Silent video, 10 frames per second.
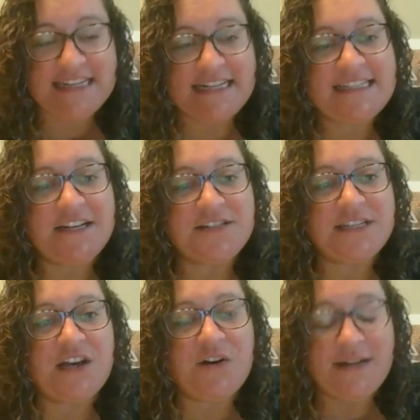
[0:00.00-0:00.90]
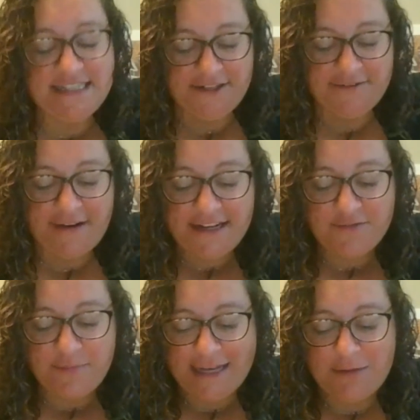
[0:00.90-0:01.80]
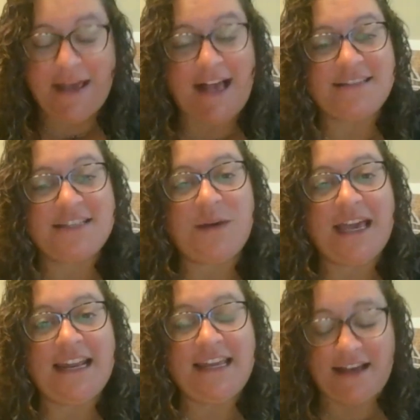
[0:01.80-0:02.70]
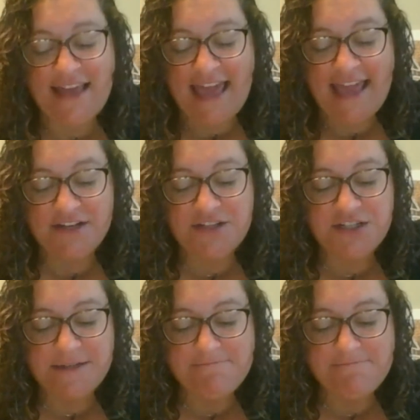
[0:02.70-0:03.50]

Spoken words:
6 years ago, a dear friend of mine passed away at a young age.